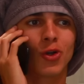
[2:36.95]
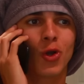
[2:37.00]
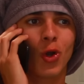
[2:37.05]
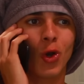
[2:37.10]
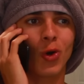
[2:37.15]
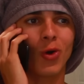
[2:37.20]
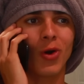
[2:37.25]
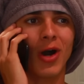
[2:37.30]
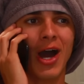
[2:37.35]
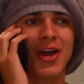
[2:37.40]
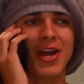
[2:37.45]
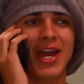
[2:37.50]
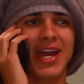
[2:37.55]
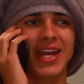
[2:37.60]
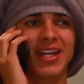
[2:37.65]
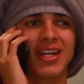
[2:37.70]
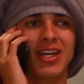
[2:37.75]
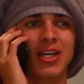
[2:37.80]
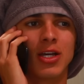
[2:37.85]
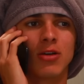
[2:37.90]
cool,
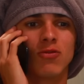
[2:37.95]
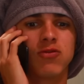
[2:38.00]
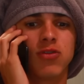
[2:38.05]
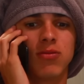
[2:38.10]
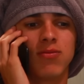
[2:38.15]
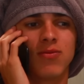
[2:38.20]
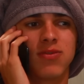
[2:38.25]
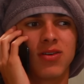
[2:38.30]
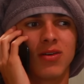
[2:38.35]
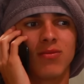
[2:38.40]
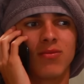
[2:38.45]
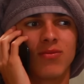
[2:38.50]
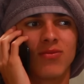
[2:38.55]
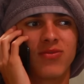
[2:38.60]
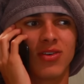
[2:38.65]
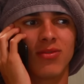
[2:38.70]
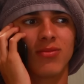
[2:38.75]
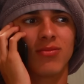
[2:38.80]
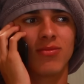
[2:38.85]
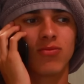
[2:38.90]
alright. Boom, boom,
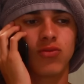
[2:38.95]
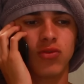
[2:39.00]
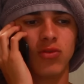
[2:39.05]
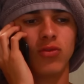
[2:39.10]
boom,